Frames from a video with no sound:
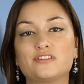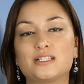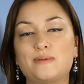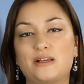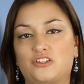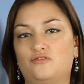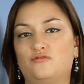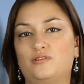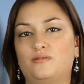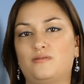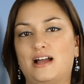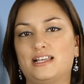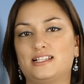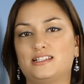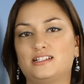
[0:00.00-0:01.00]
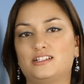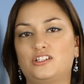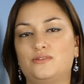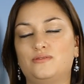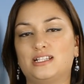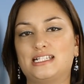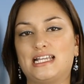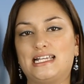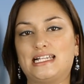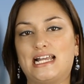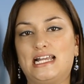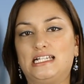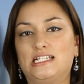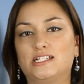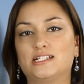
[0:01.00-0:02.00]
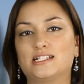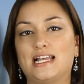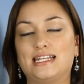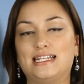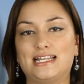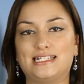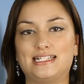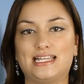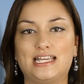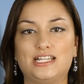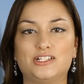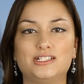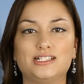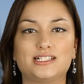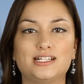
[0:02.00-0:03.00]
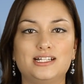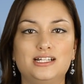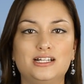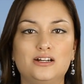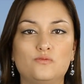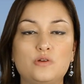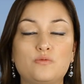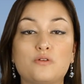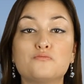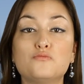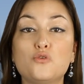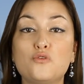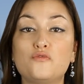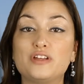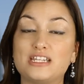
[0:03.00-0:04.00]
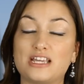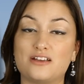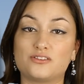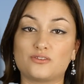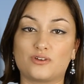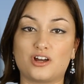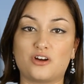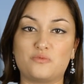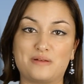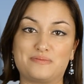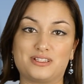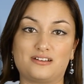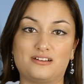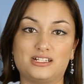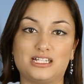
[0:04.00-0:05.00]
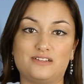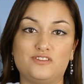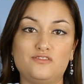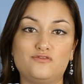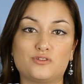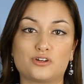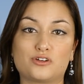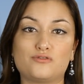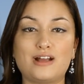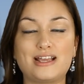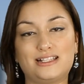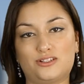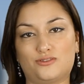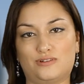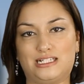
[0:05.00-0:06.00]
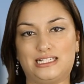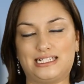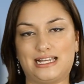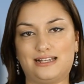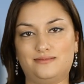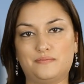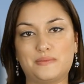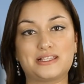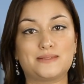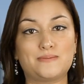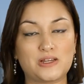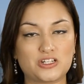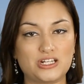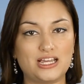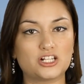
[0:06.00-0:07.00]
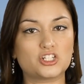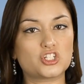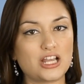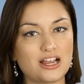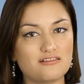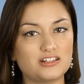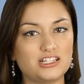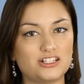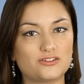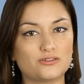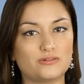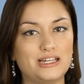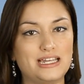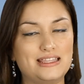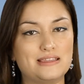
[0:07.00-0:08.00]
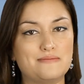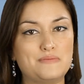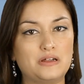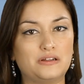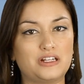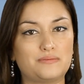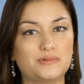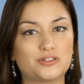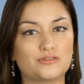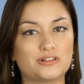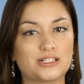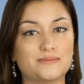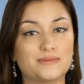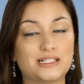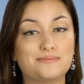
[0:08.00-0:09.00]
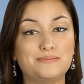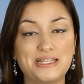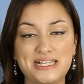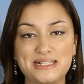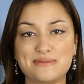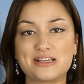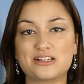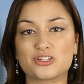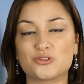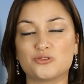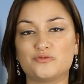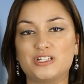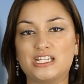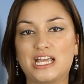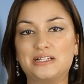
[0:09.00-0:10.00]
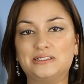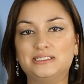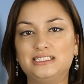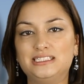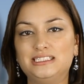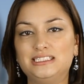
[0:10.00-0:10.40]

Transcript: of a special request to estate agents and letting agents. We want more videos on our website. If you've got a great story to tell, especially a charity story in the build-up to Christmas, please make a short video.